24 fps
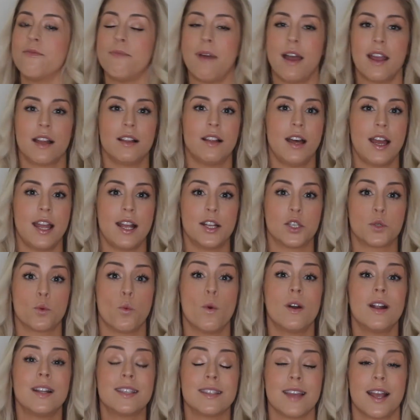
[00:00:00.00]
of my clients,
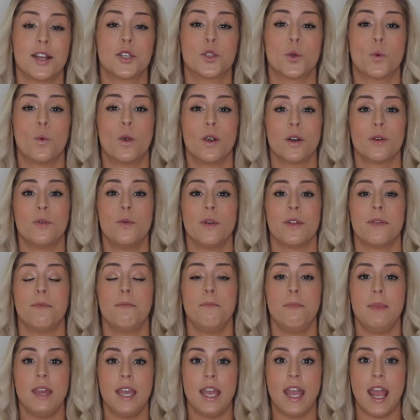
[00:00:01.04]
what it's like to work with
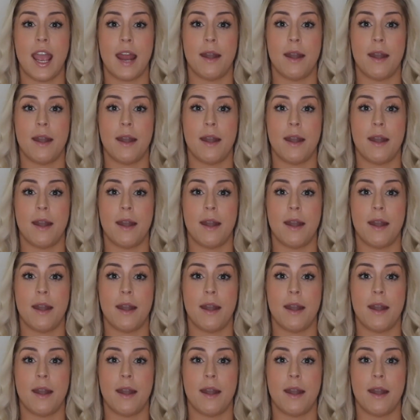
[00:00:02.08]
me,